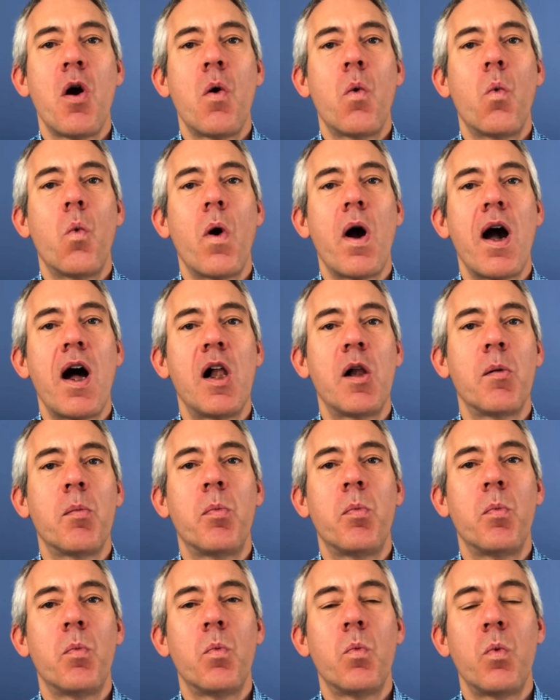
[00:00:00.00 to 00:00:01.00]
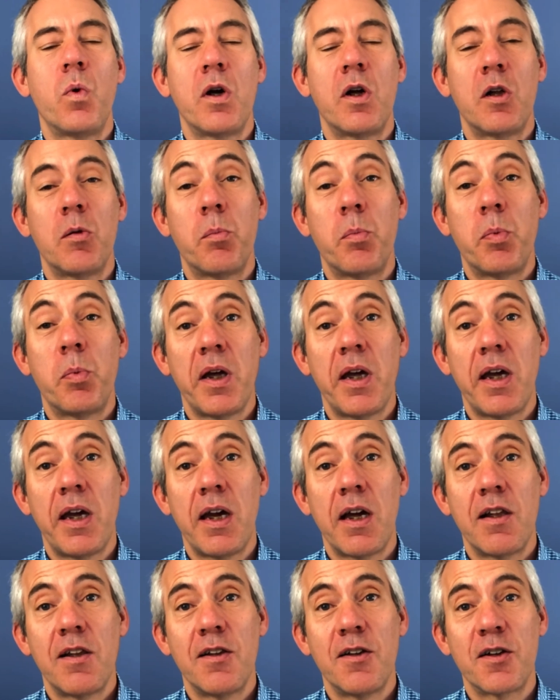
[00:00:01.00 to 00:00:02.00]
Well, we'll be
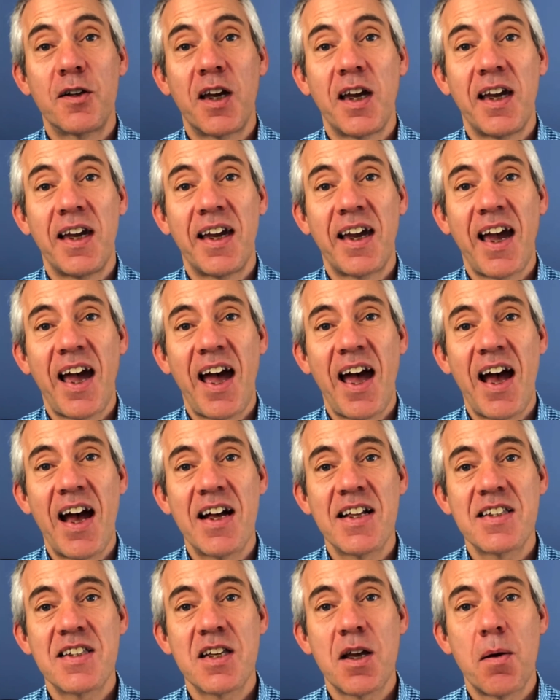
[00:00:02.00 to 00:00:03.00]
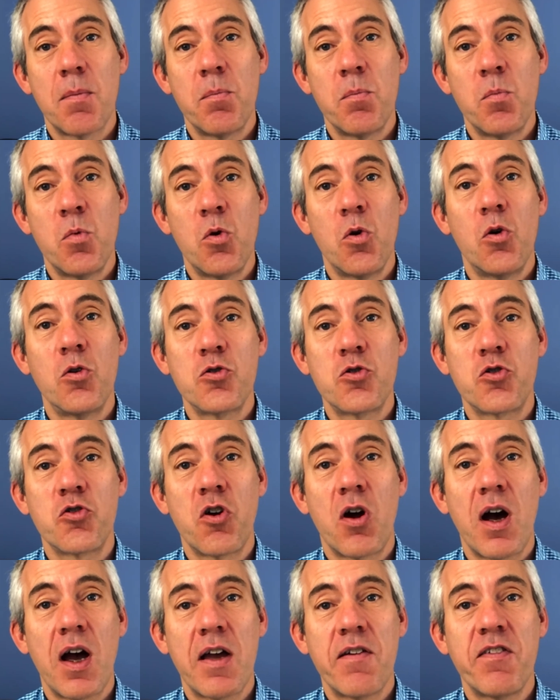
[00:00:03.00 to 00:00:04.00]
looking at more
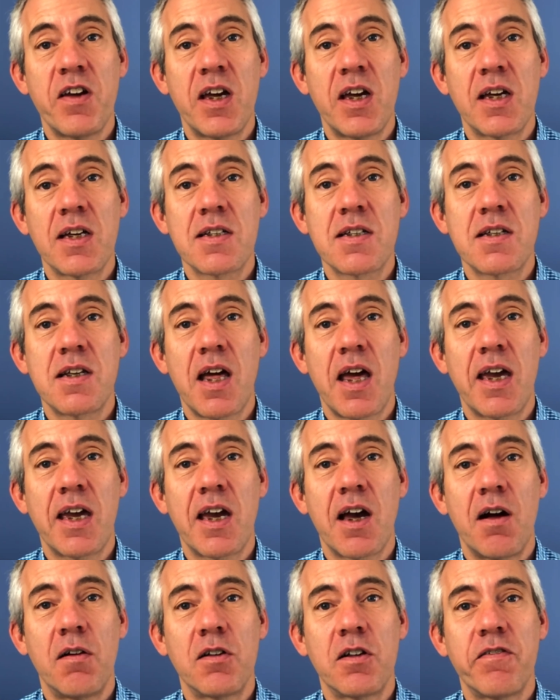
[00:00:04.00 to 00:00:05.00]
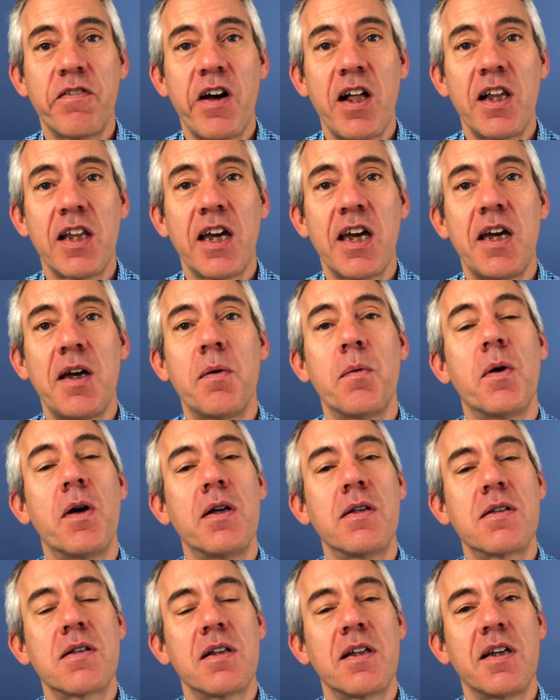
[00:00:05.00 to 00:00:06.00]
driving stakeholder value.
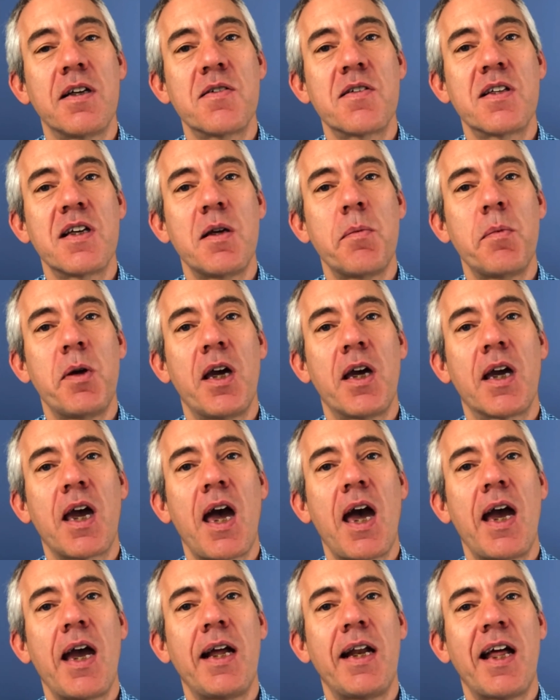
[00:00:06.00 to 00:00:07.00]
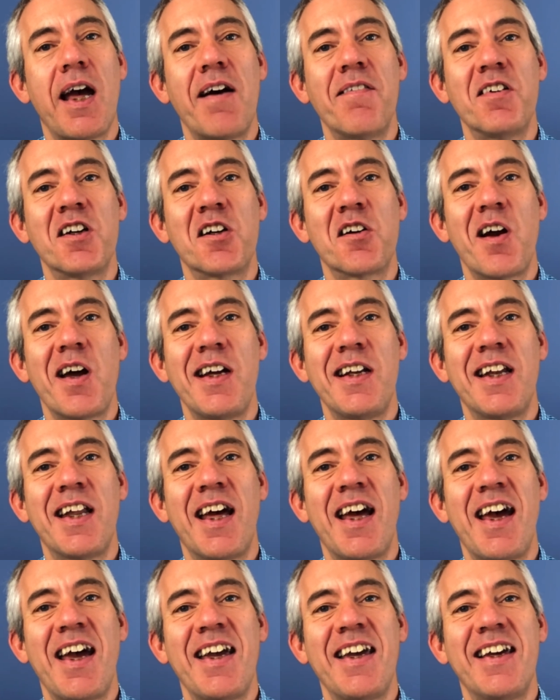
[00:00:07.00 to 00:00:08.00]
Until you see me again, have a great
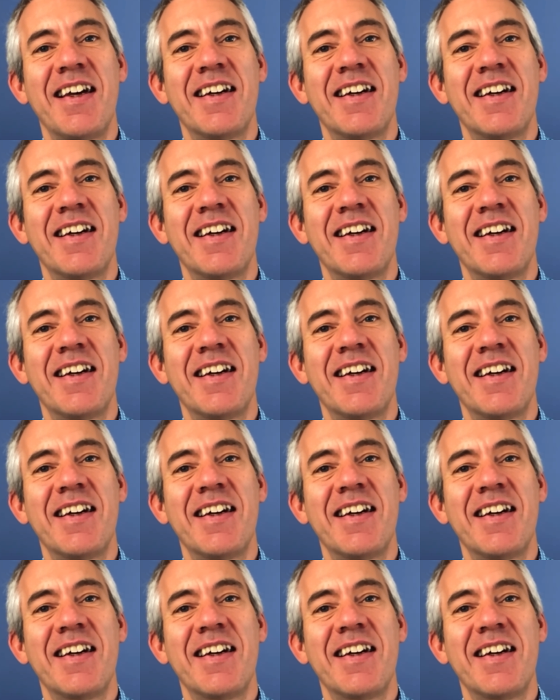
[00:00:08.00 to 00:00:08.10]
day.